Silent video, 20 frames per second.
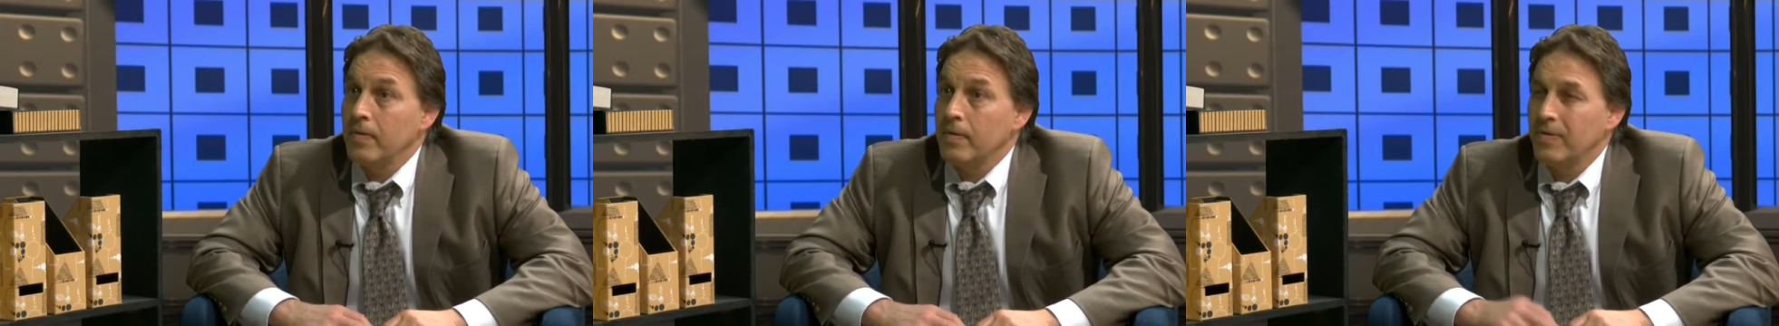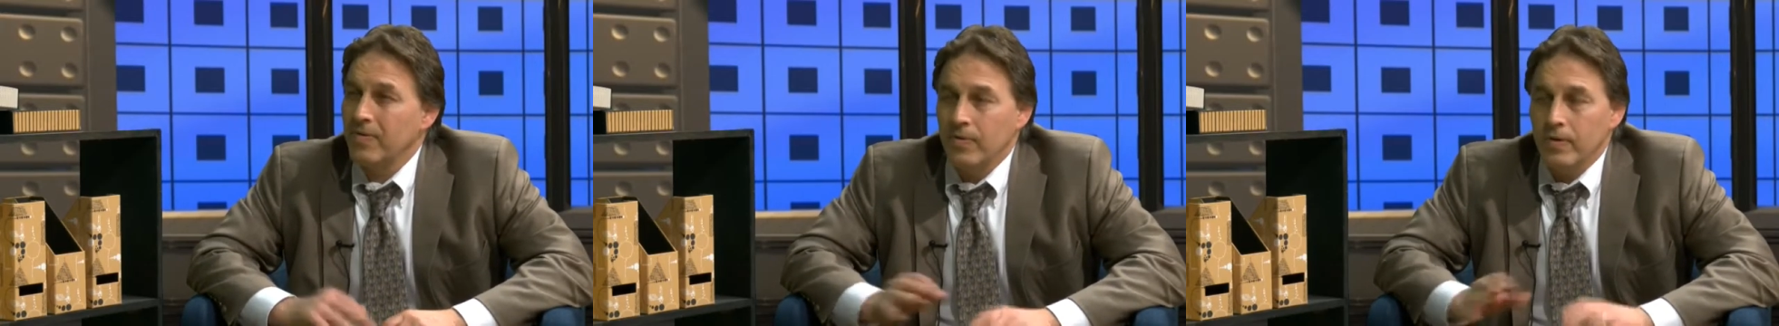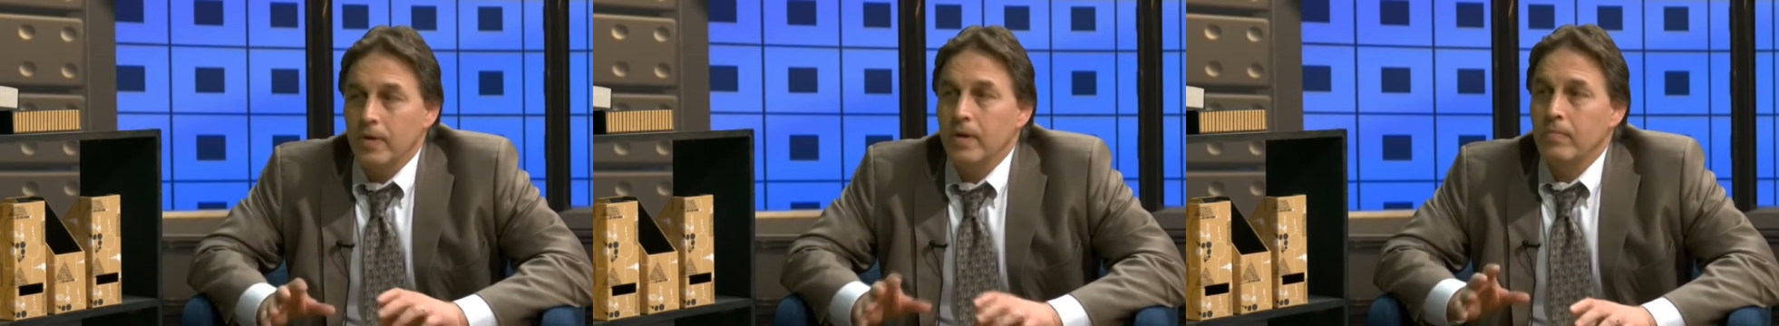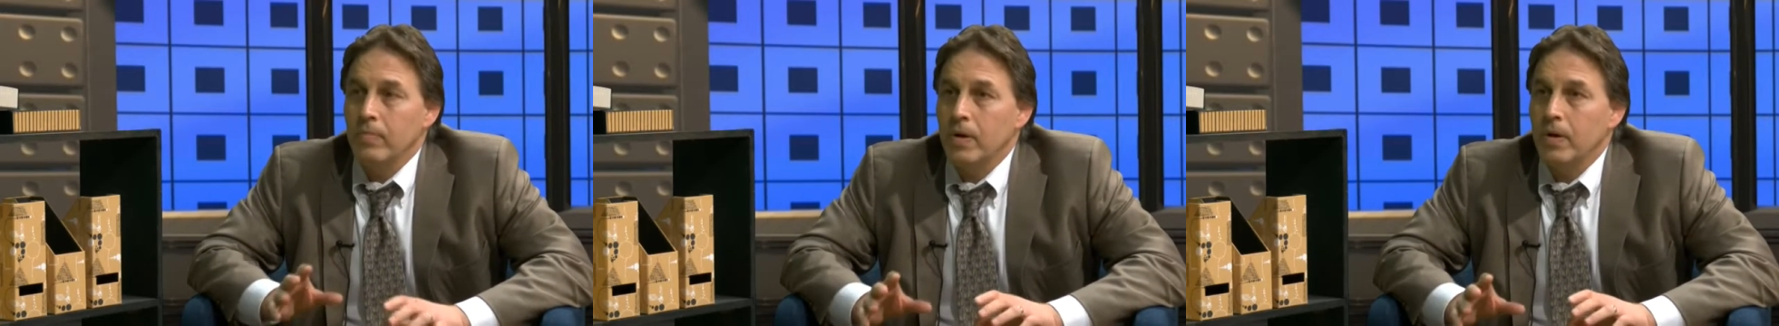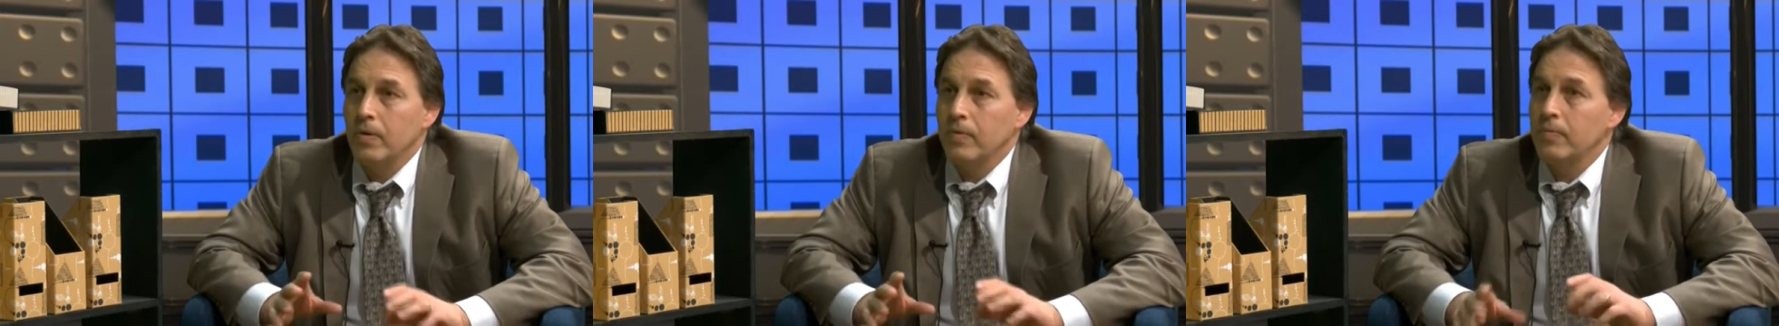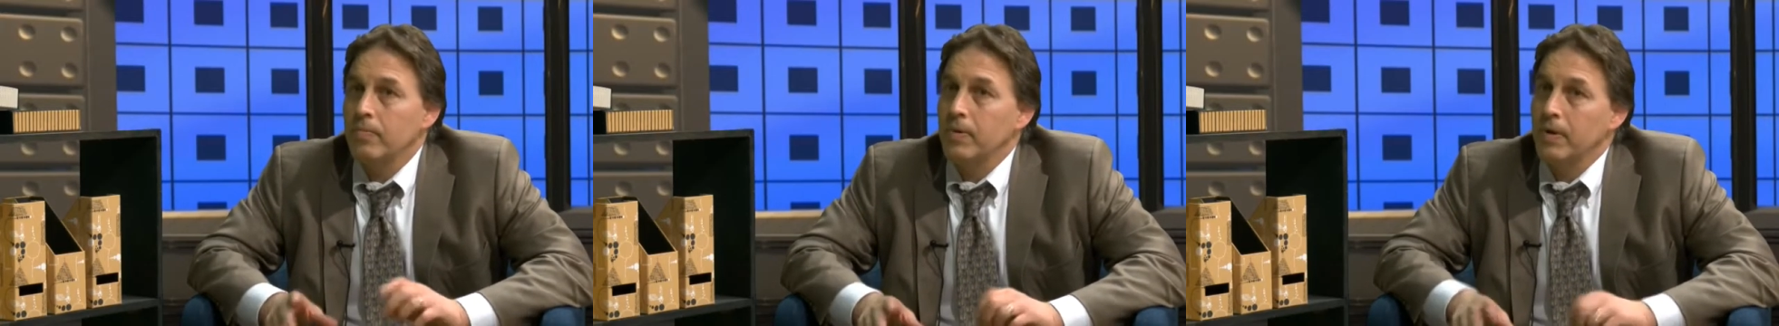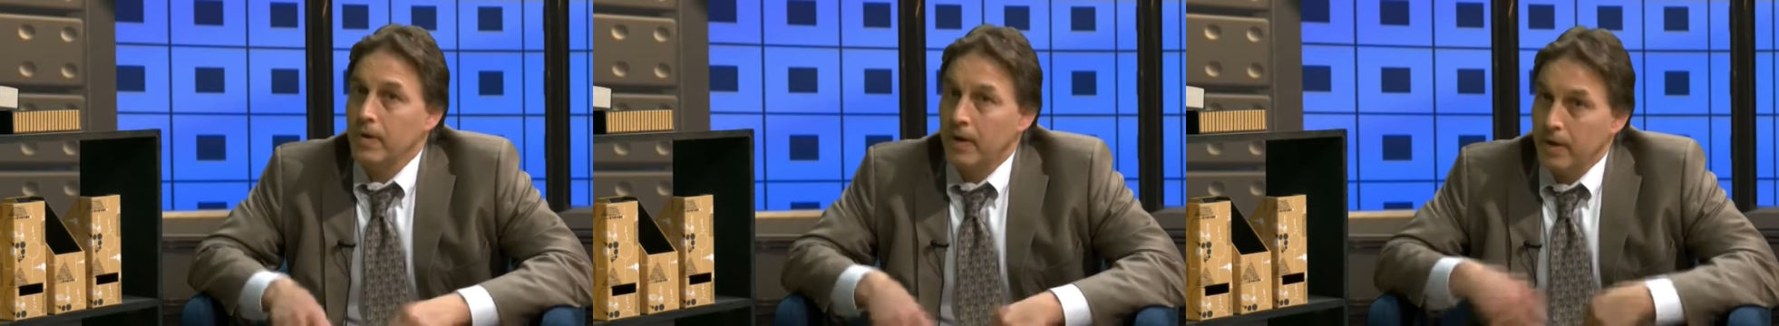so you need
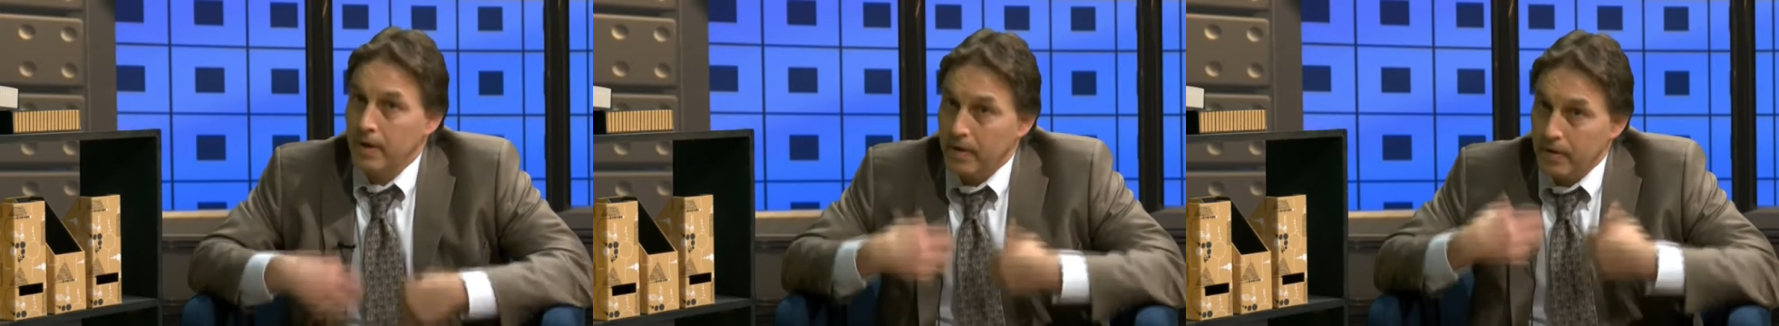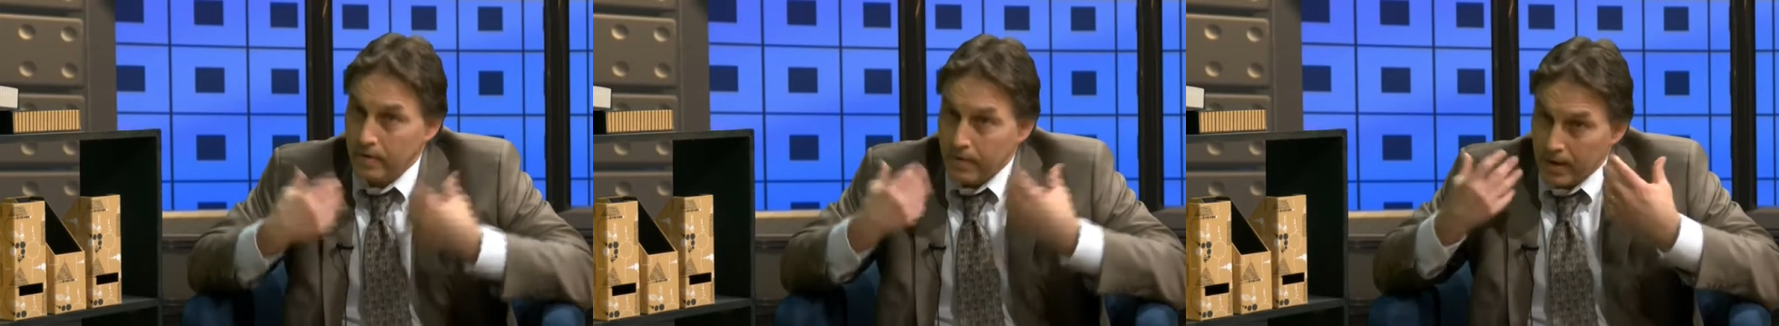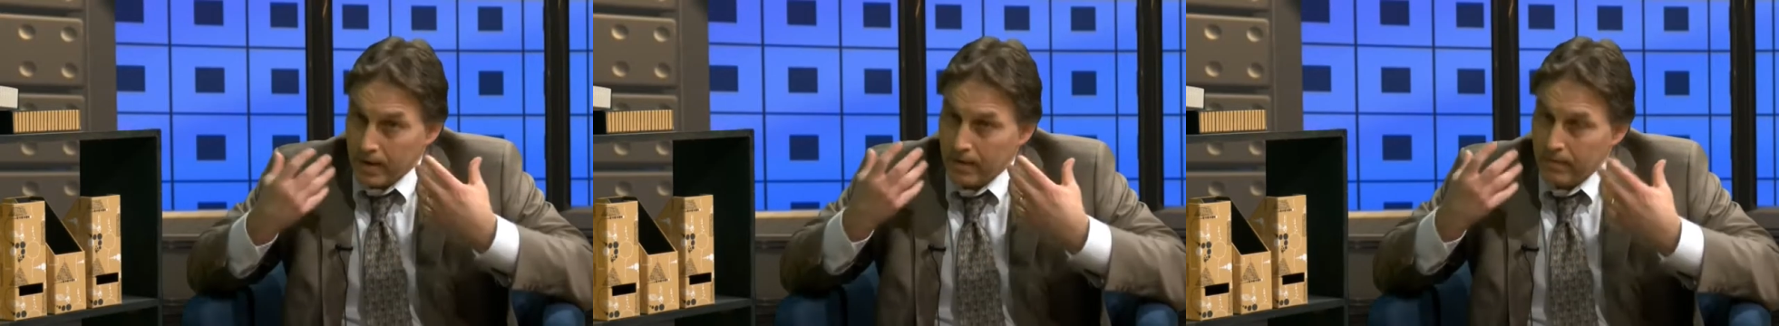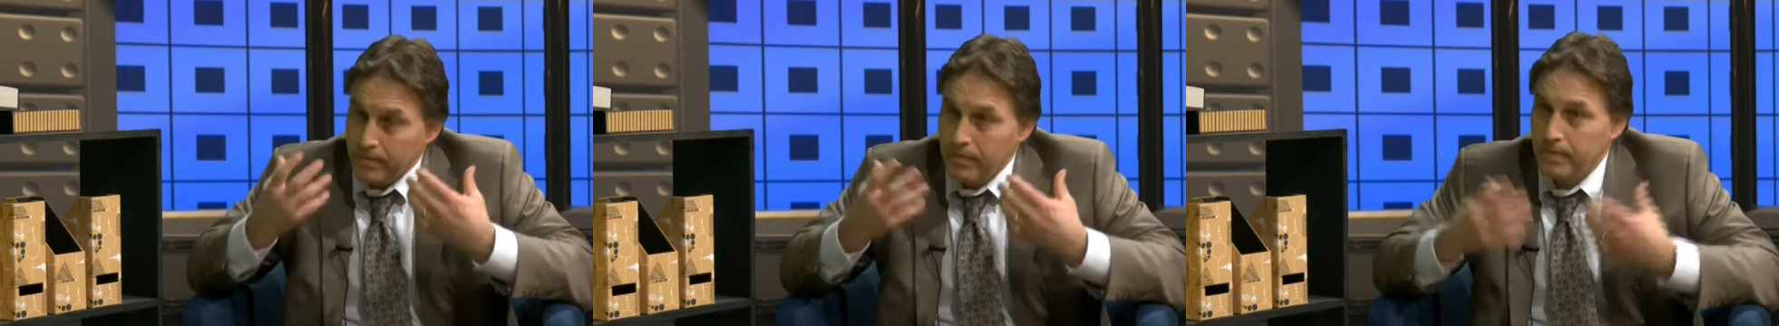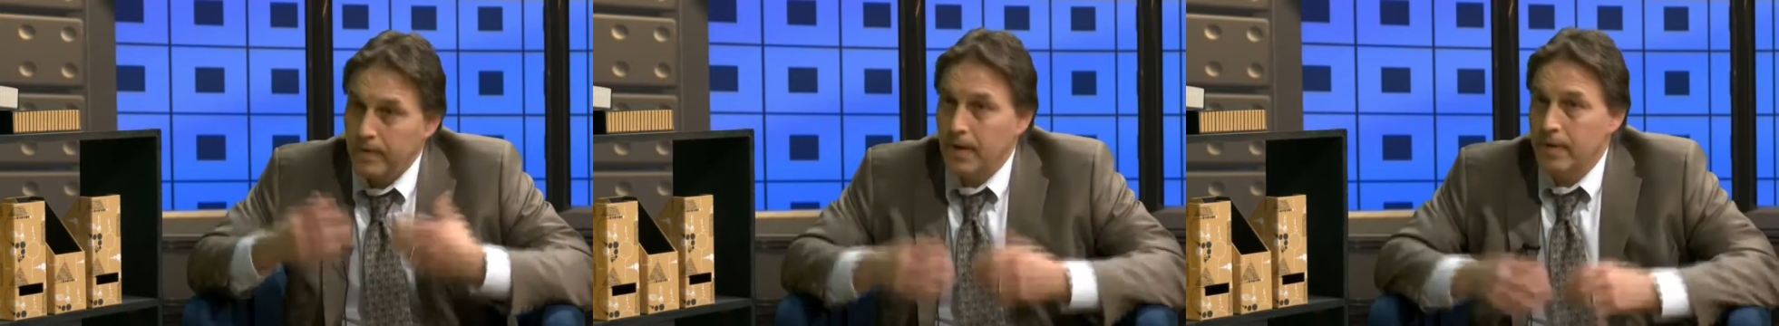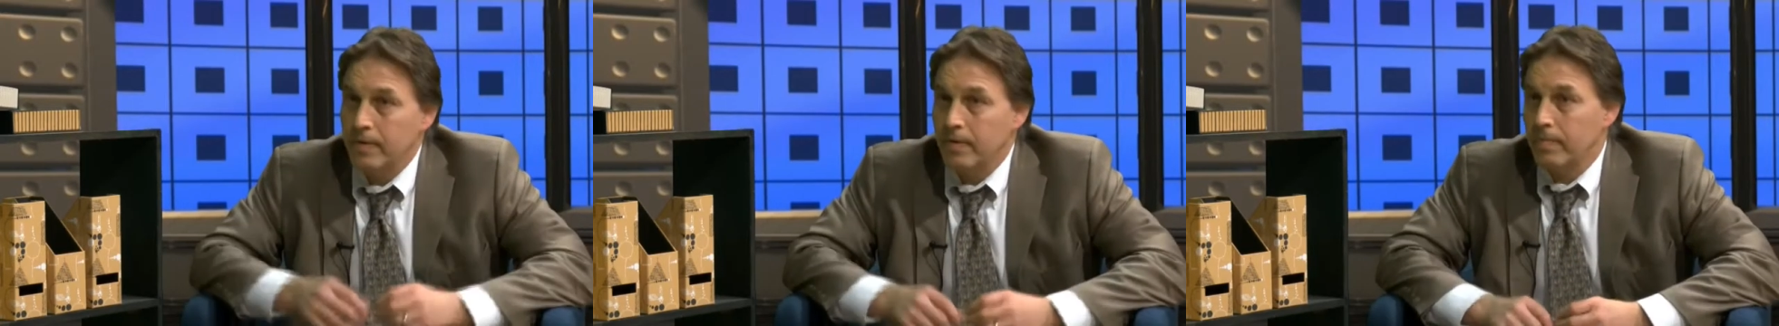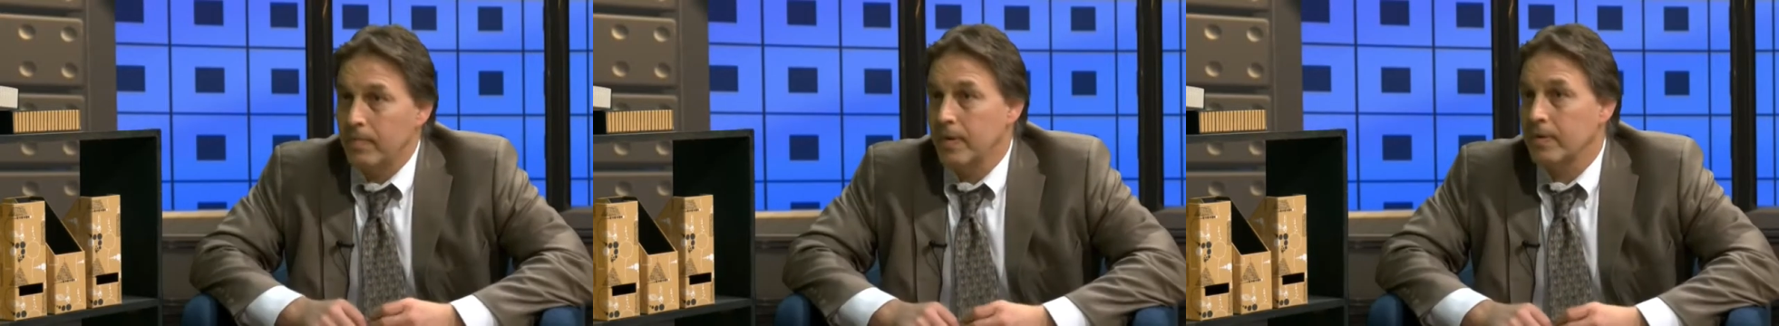both, but on the other hand, if you've
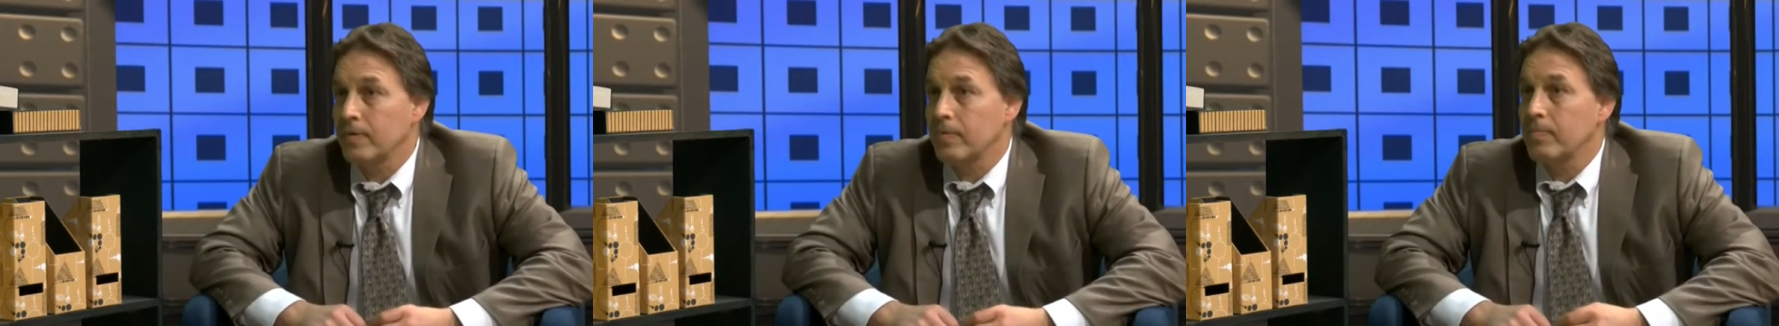got the mental